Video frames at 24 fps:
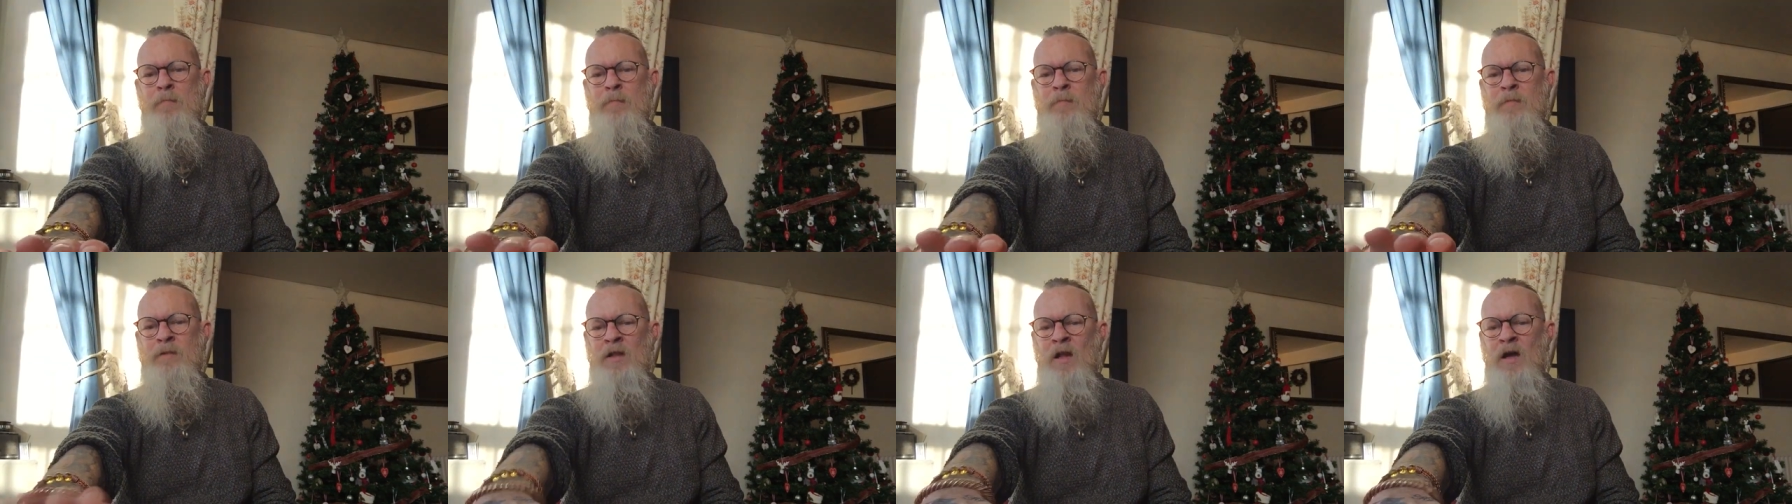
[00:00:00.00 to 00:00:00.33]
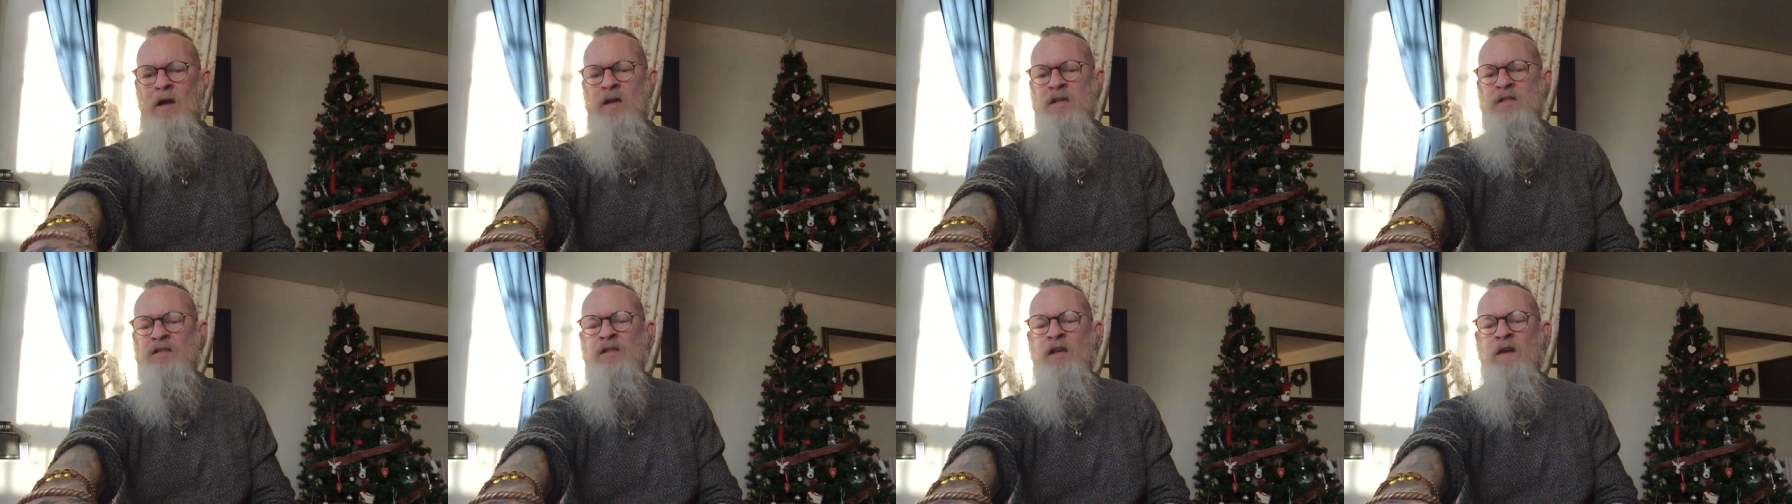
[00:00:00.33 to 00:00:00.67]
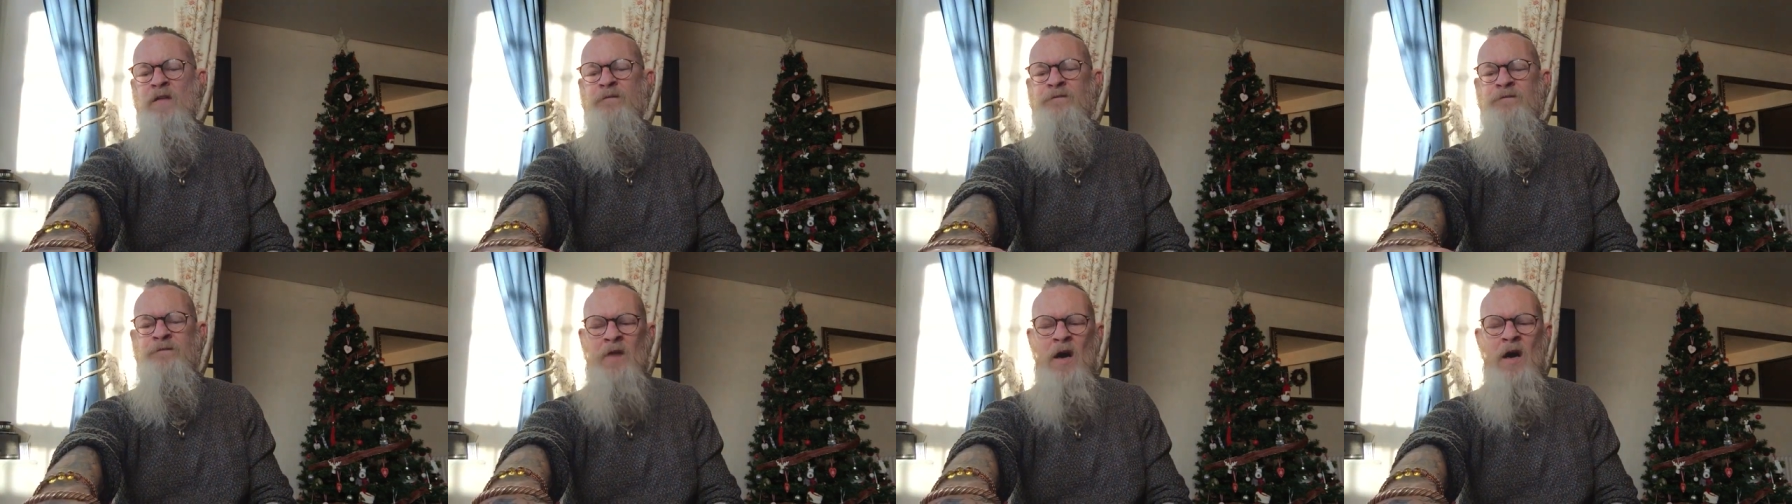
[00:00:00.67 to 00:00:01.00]
last
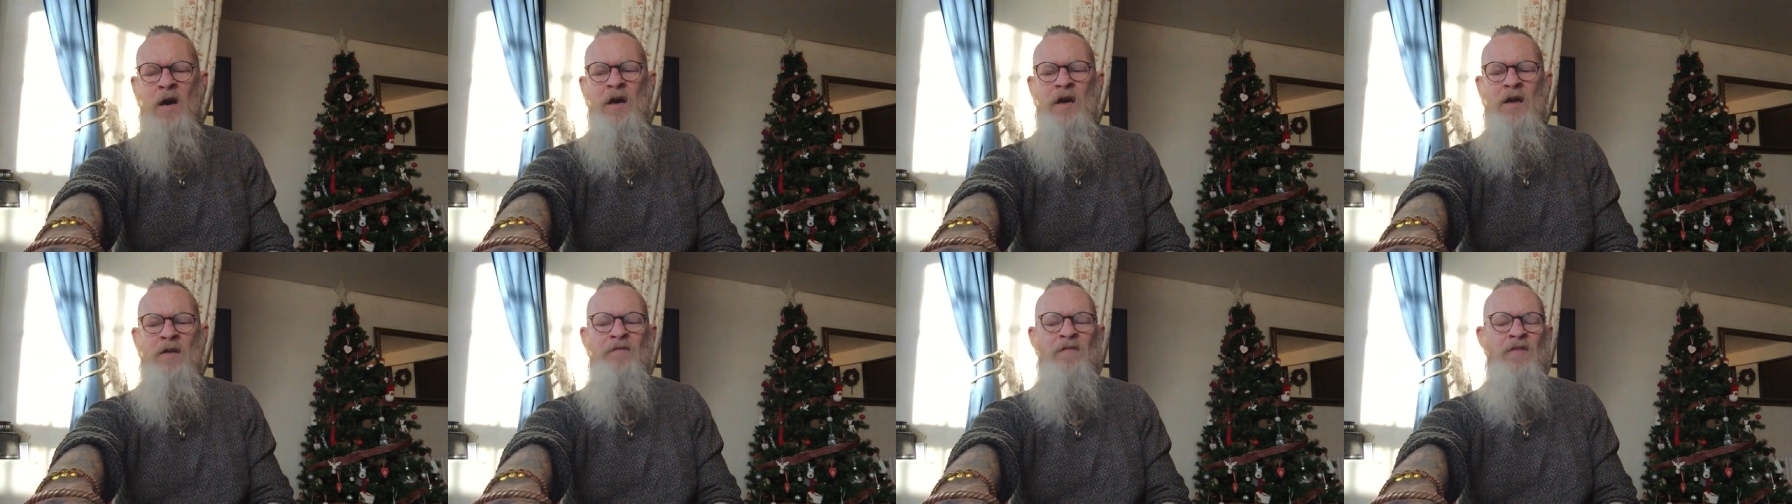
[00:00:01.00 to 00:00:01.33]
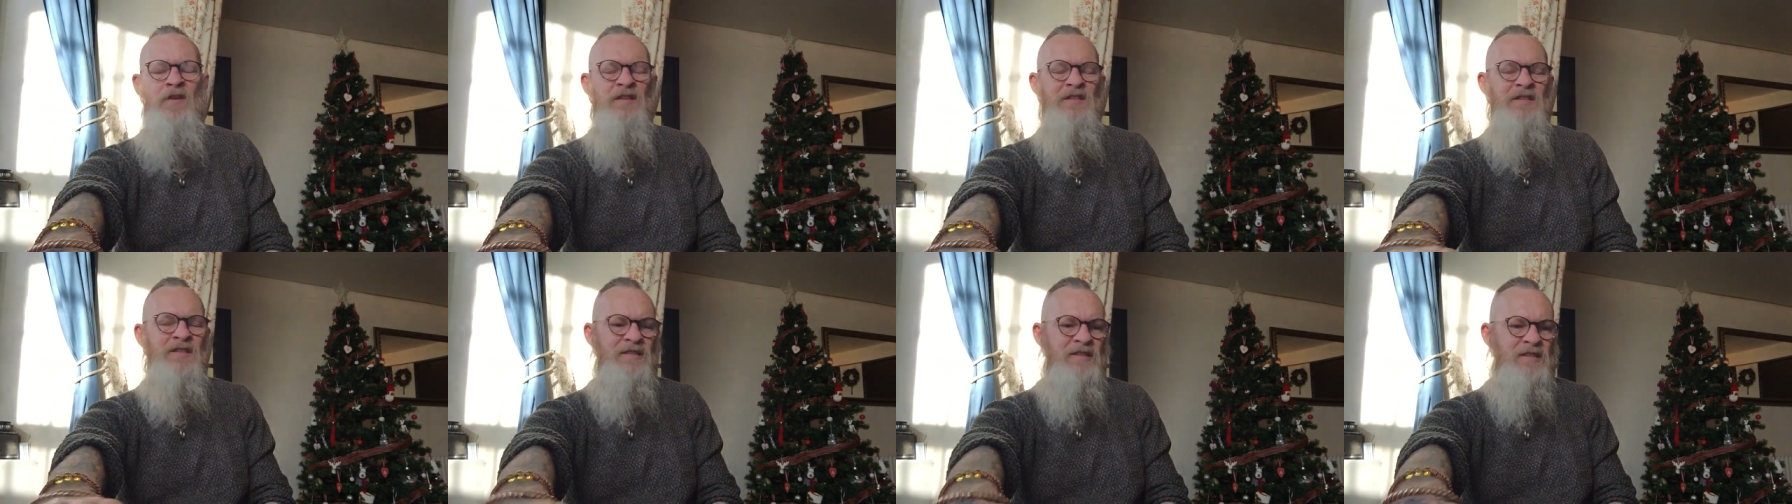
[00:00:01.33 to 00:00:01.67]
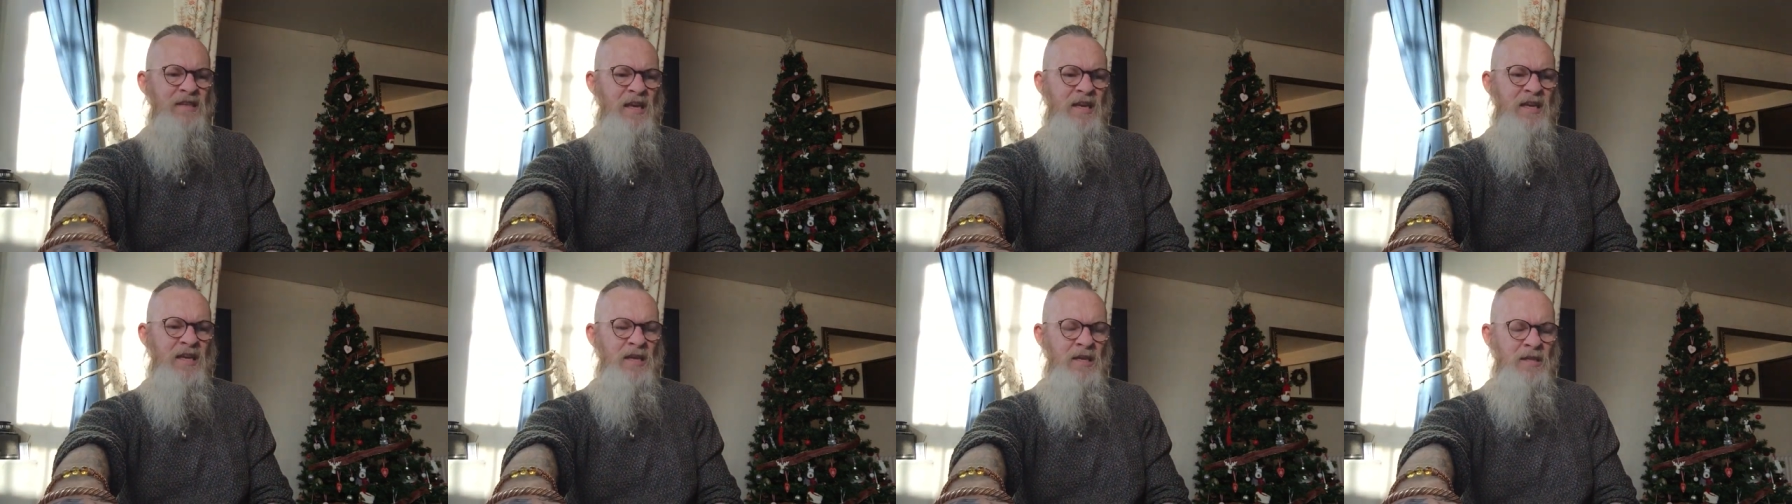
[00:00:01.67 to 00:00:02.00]
5
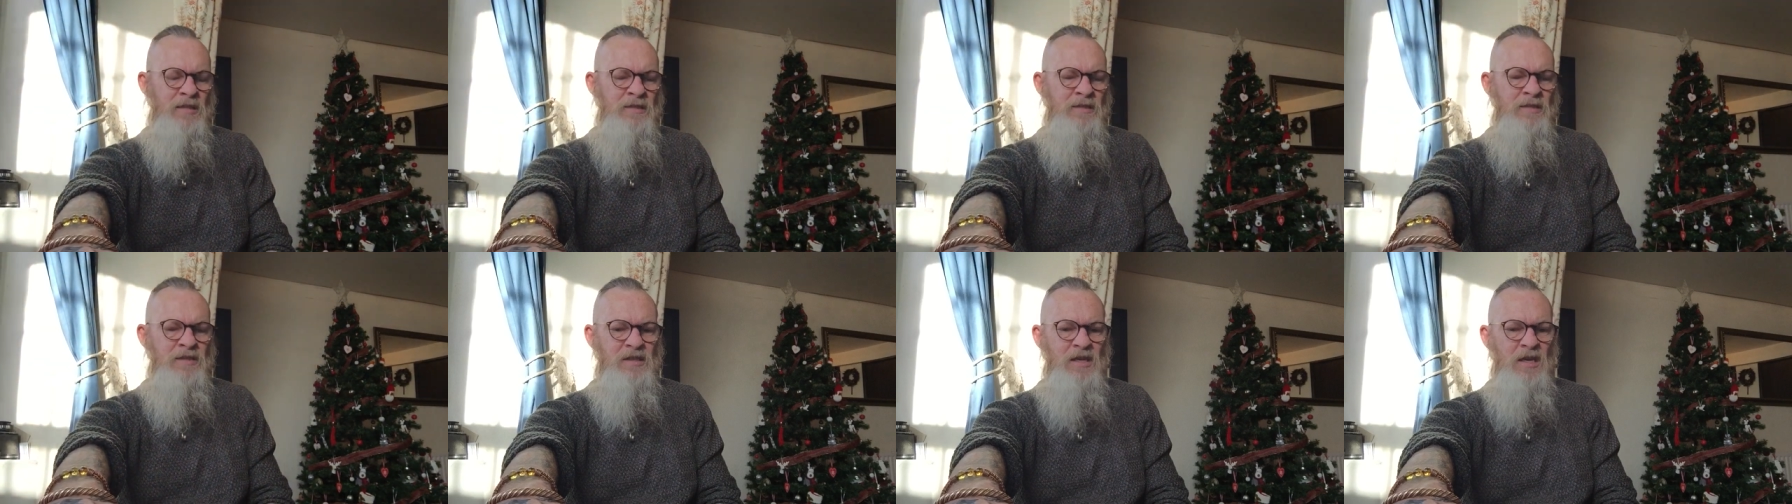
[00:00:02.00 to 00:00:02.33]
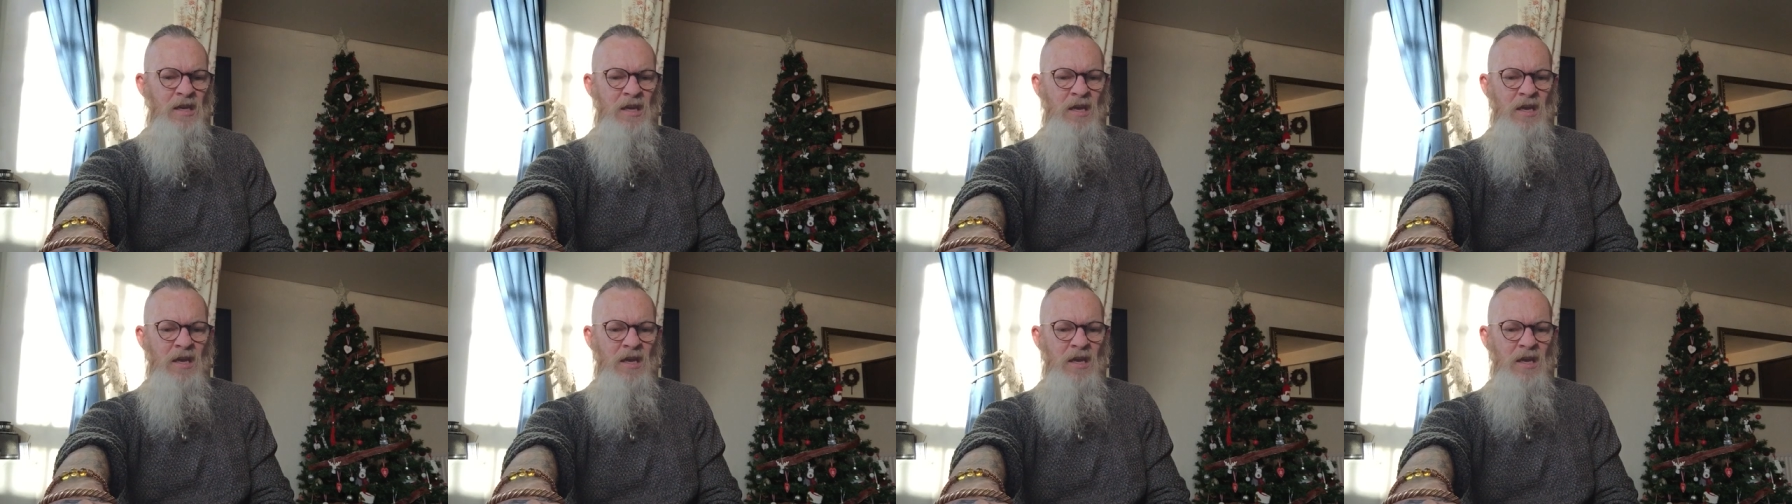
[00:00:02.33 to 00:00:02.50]
seconds,